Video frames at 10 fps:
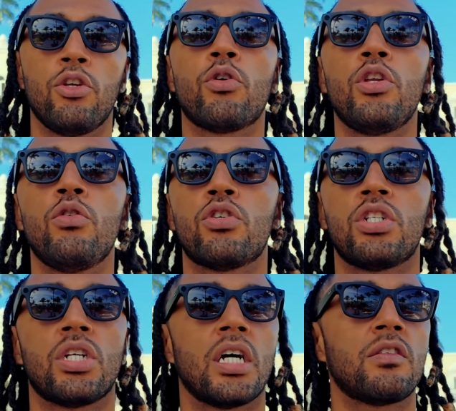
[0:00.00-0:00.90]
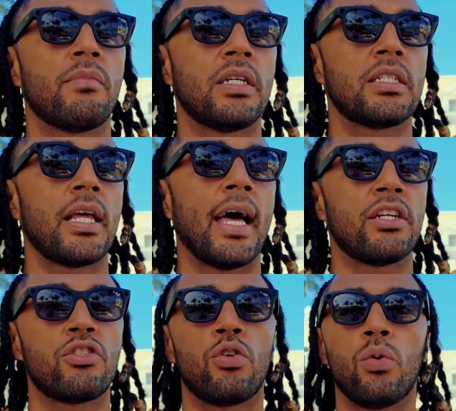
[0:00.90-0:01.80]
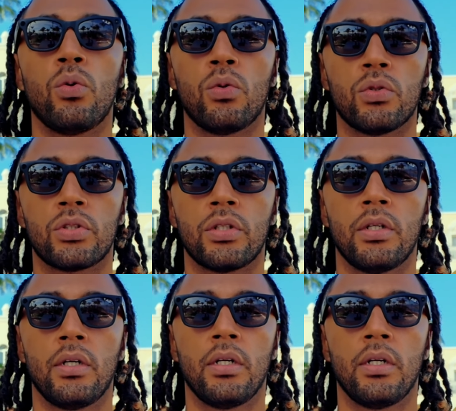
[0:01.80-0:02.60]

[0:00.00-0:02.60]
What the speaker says: You can use your judgments as tools,